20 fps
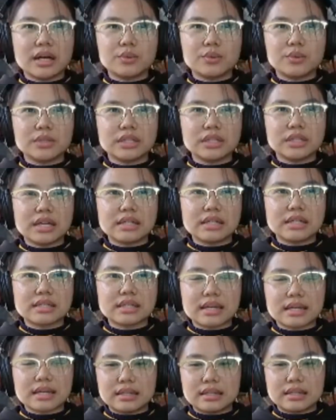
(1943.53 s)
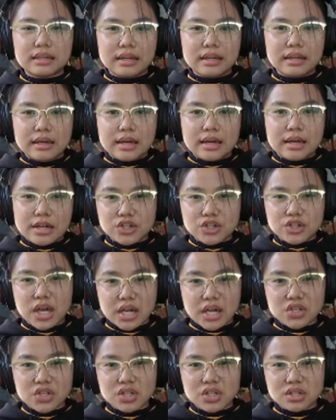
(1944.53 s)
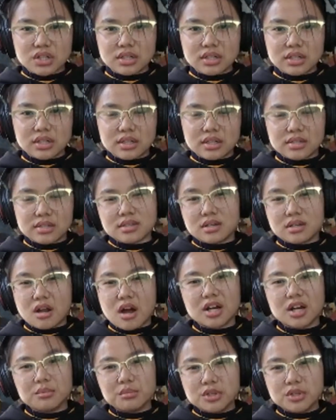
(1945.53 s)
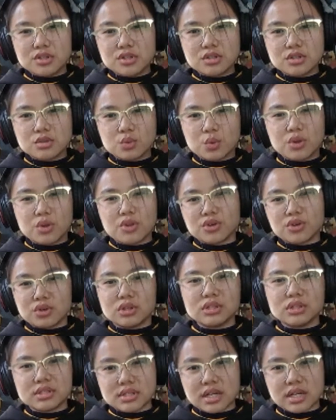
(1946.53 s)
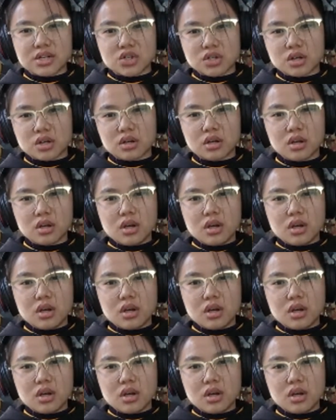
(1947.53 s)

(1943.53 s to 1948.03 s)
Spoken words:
I realized that education is synonymous with utilization.